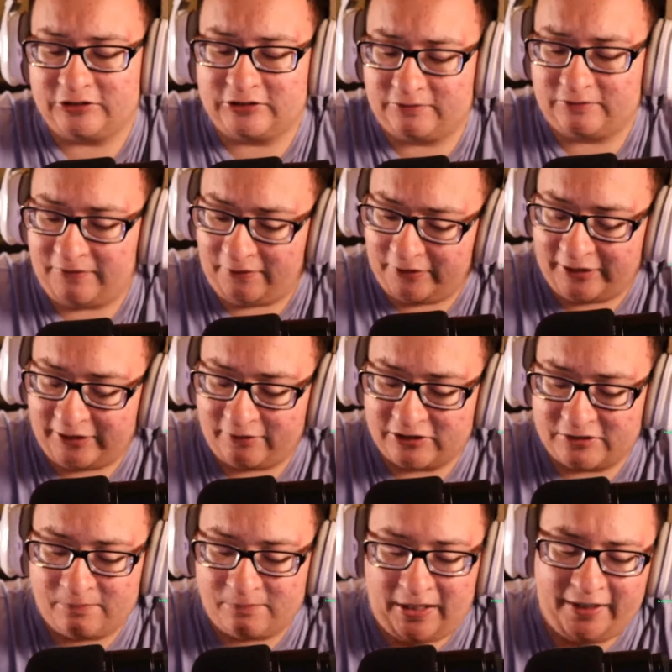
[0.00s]
very
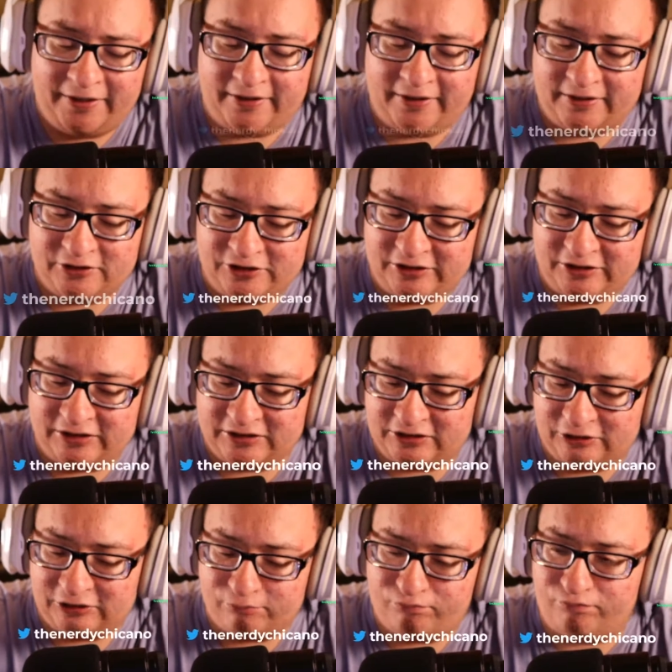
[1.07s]
charismatic, and
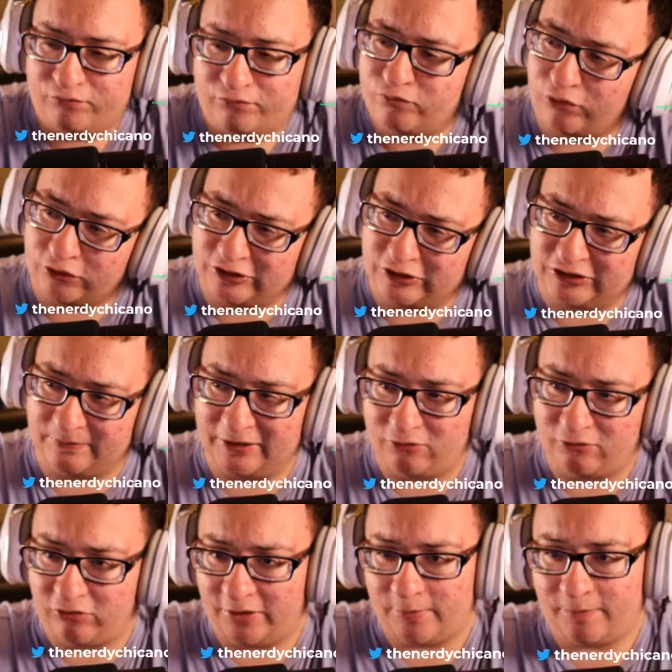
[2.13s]
she poses some
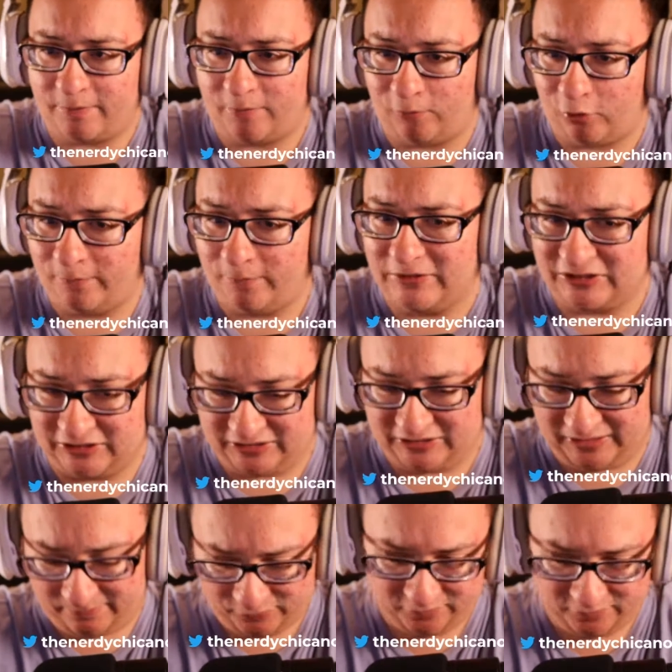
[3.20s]
incredible performances in
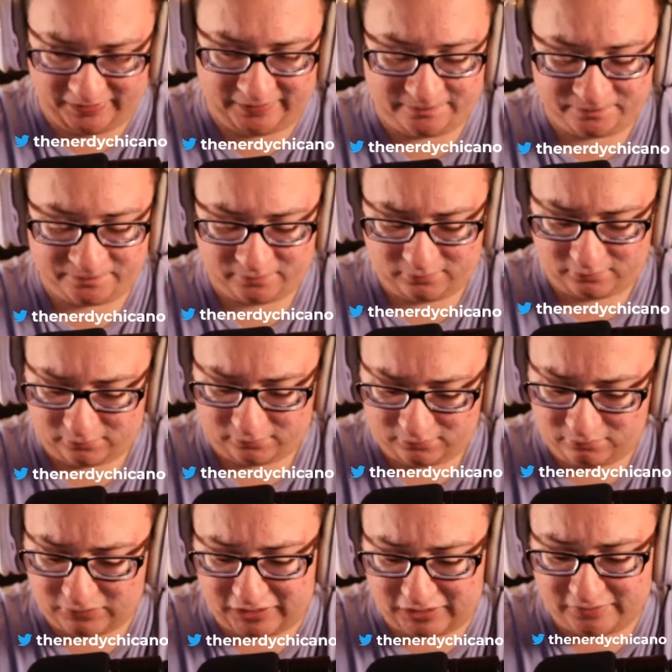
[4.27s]
that movie,
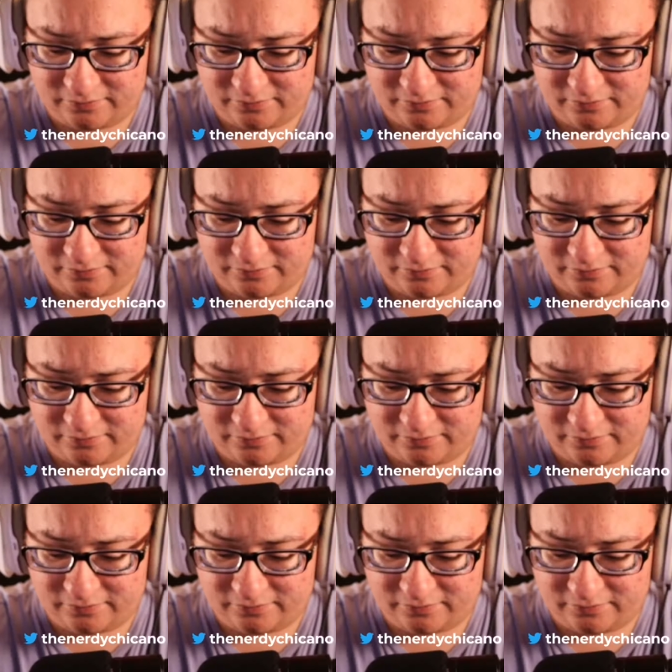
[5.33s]
but